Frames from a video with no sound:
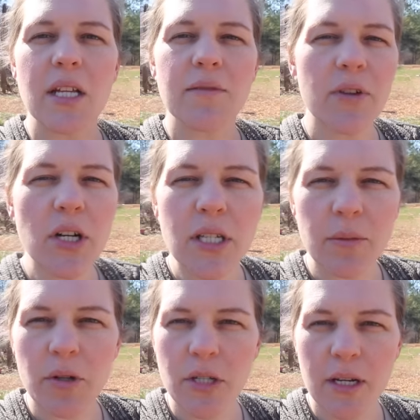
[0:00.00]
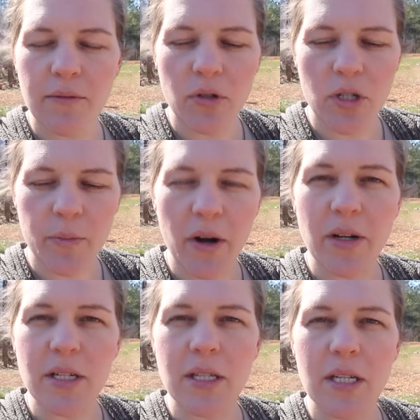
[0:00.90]
It's very similar to if you're
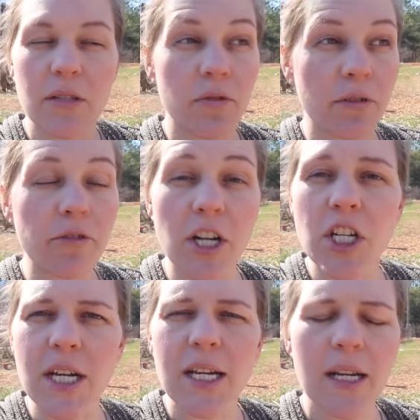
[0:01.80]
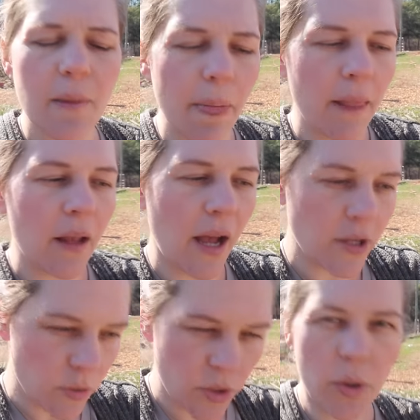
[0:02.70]
sprouting seeds for fresh eating, how
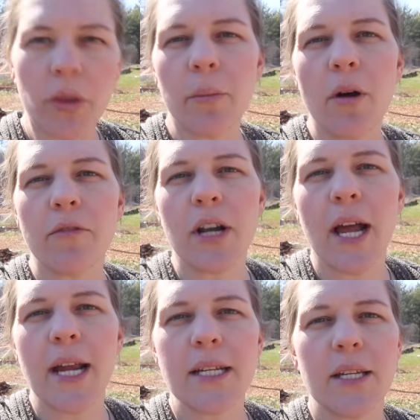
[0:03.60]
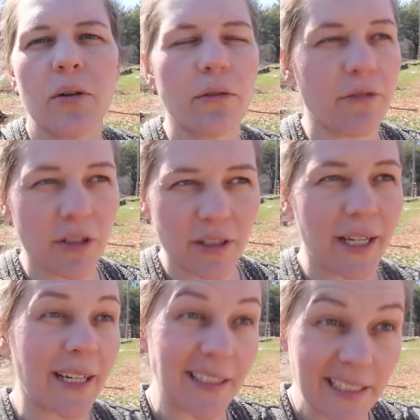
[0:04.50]
you soak them overnight or for like at